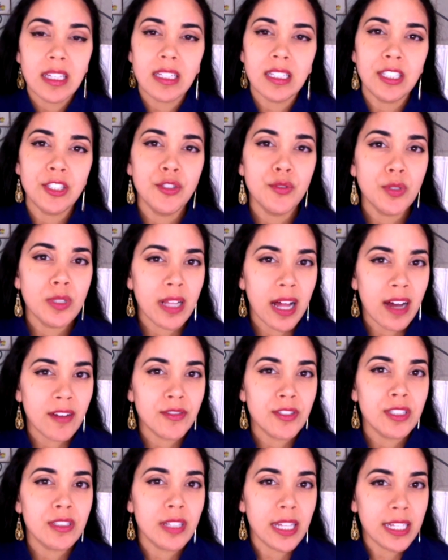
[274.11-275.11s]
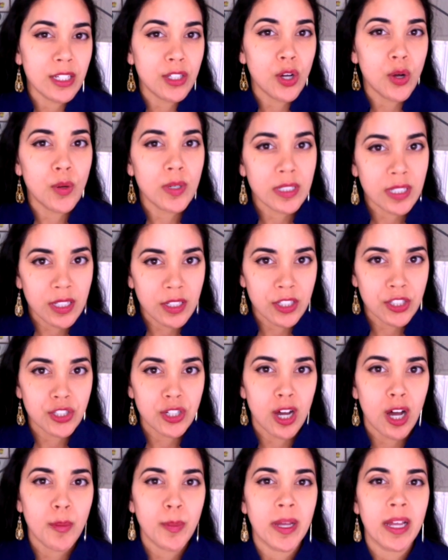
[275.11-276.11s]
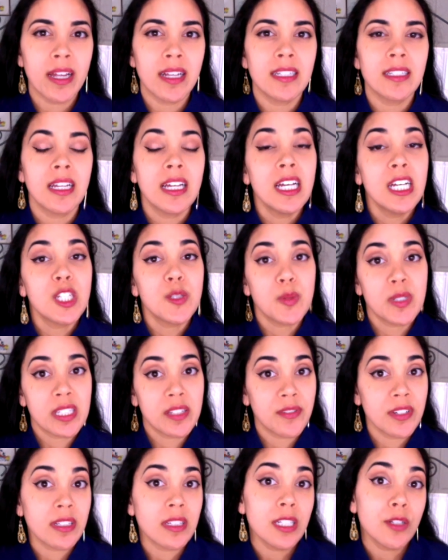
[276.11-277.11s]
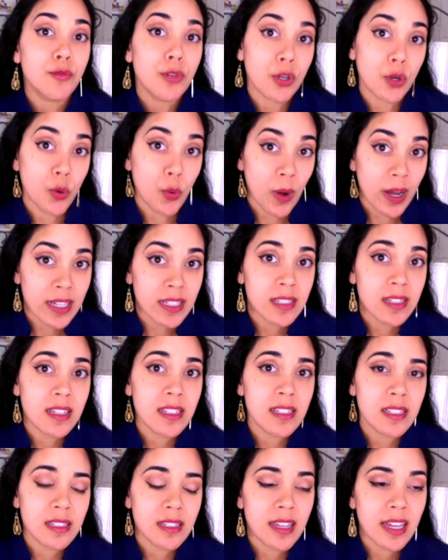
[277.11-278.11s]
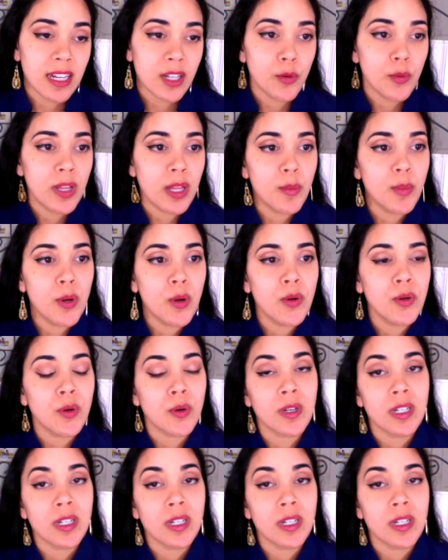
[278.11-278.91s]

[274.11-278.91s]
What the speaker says: You will have to like go into their shop and specifically request the synthetic whalebone,